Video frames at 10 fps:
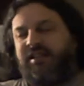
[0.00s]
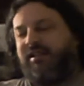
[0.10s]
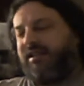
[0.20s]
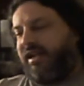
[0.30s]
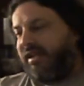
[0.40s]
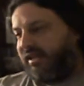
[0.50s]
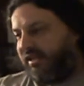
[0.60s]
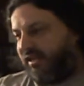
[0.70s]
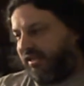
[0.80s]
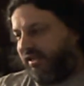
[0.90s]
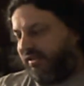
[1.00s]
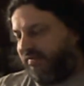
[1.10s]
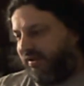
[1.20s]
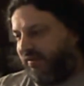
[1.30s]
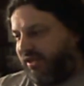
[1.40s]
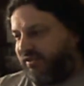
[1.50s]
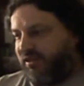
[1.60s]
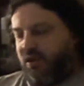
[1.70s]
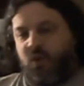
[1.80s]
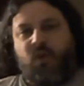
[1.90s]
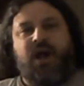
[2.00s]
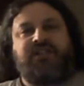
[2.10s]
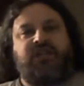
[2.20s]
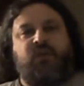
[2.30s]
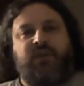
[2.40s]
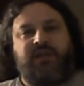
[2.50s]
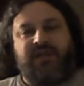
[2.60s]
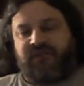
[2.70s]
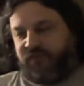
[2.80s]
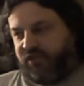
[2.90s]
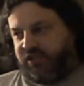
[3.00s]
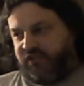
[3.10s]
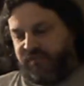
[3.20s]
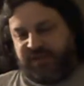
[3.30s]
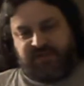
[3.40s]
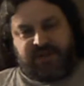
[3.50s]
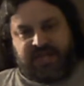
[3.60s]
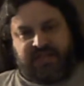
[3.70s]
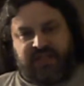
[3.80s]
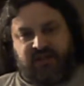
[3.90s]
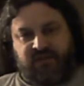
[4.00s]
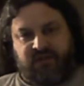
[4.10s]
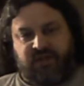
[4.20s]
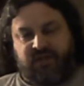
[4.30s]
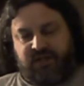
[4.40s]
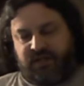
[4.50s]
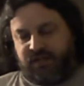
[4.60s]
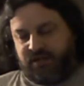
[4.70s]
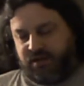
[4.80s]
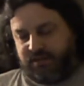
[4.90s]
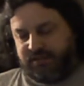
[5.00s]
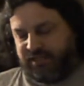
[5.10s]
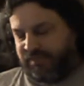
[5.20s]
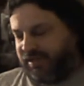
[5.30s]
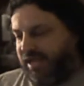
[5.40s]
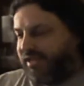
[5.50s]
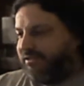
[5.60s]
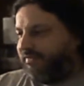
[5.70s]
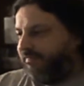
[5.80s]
like uh, in many ways watching a real life version of Big Bang Theory uh, on C B S.